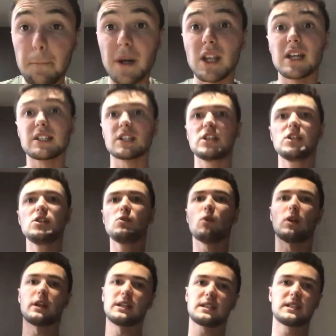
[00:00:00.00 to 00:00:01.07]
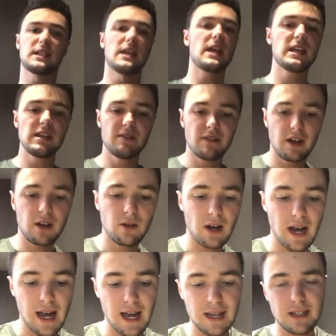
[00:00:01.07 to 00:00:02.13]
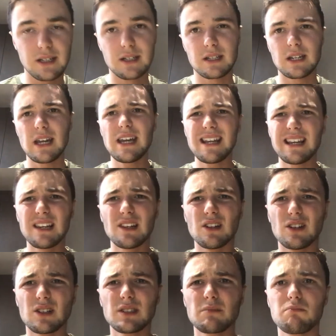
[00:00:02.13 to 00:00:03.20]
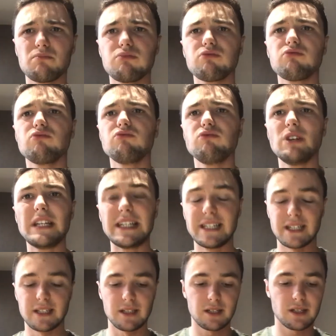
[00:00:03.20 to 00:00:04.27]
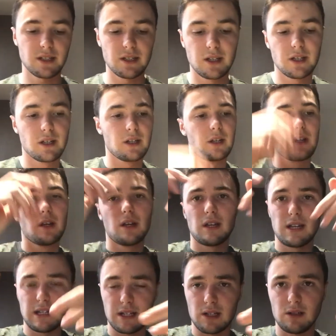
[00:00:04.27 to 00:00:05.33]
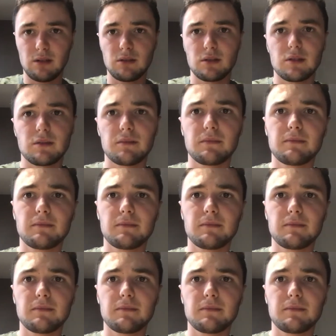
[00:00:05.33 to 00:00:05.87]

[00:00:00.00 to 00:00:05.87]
But there's a new one, it's the Evo, and it looks brilliant. Here's a look.